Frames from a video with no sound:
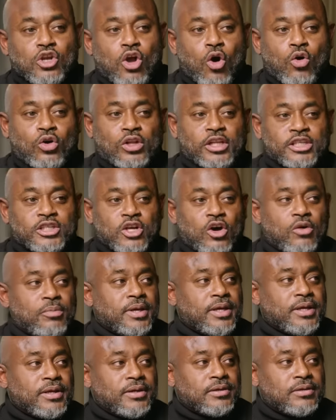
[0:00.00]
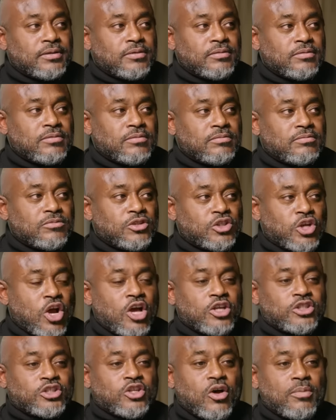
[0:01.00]
Oakley told me.
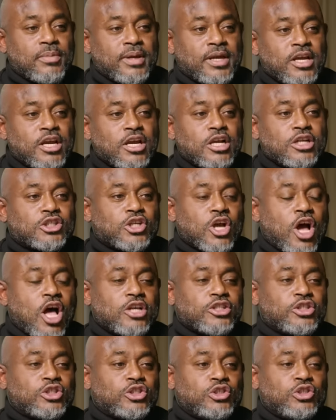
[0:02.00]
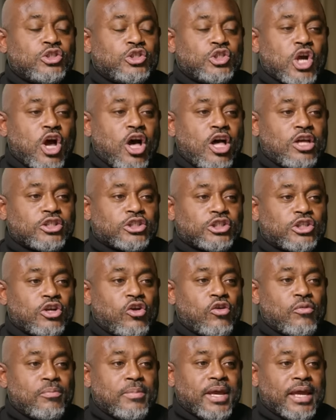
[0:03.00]
Charles told me. Charles, Charles
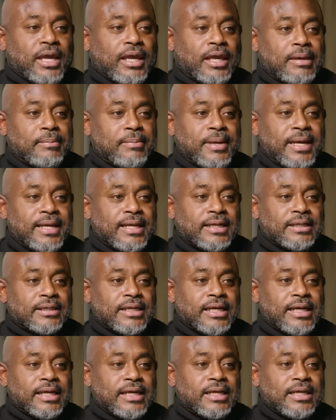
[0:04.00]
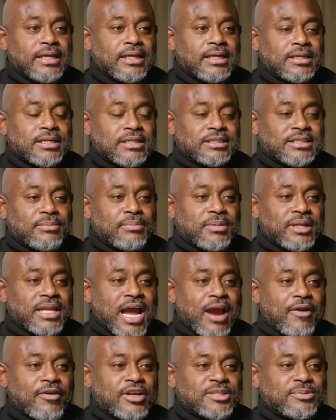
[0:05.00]
told me immediately the
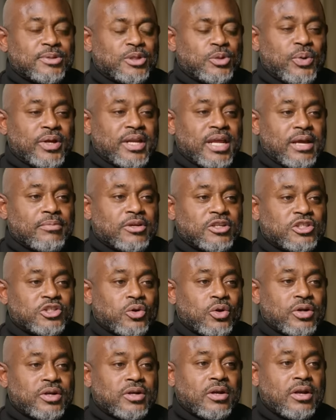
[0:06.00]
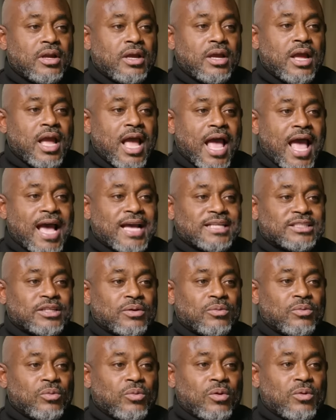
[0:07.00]
similarities between him and Jordan as
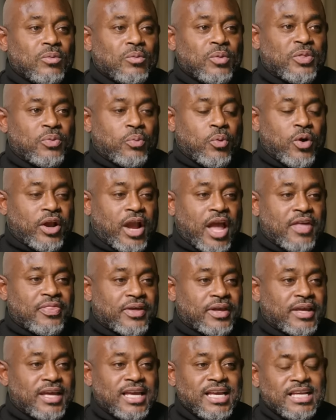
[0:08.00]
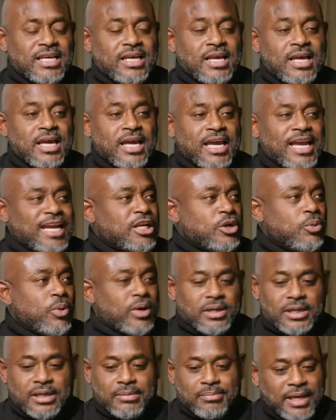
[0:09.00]
a, with work ethic. He, he knew
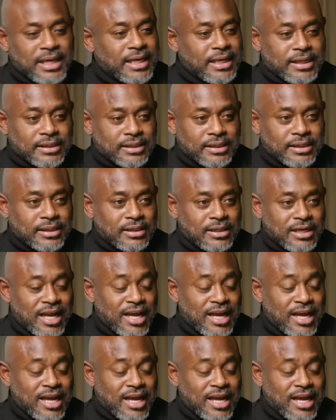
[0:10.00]
it immediately.